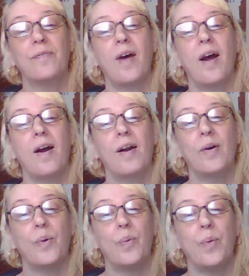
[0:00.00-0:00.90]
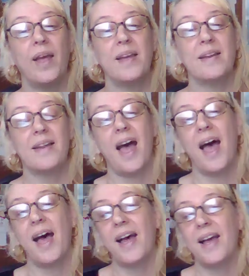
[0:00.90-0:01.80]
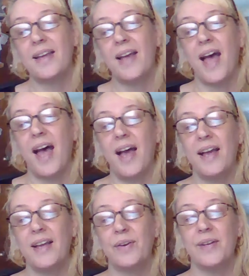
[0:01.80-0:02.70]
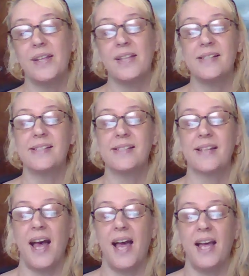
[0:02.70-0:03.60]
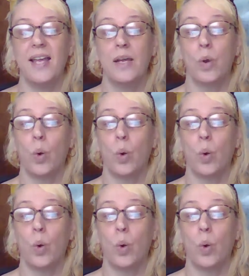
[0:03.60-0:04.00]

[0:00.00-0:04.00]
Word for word: far away and high, higher in the sky.